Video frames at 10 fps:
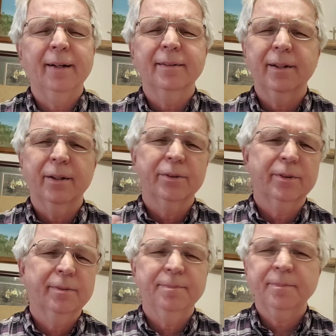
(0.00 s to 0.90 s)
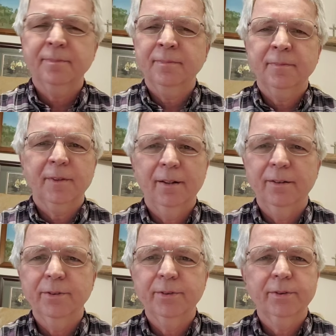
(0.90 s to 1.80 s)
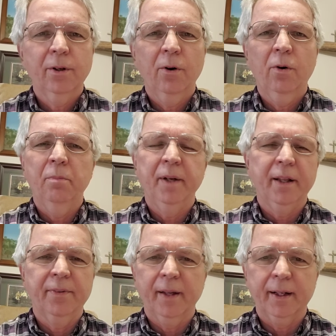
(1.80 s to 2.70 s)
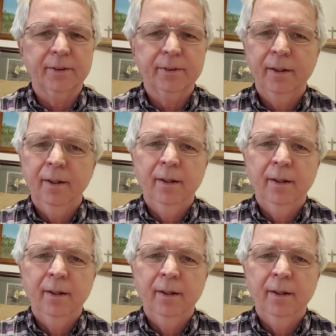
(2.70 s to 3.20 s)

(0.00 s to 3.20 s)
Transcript: out there is so many things.